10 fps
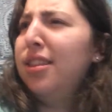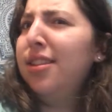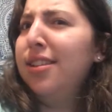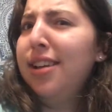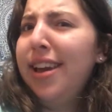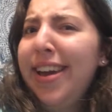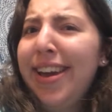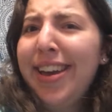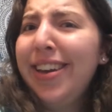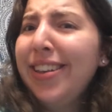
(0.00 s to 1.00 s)
the
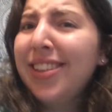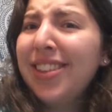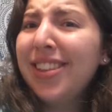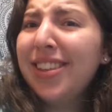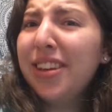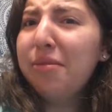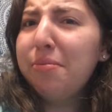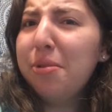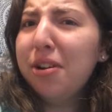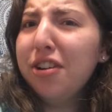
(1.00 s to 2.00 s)
8th of
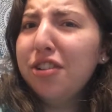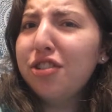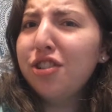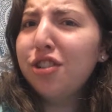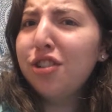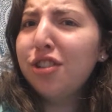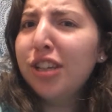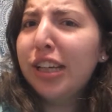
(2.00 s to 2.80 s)
March?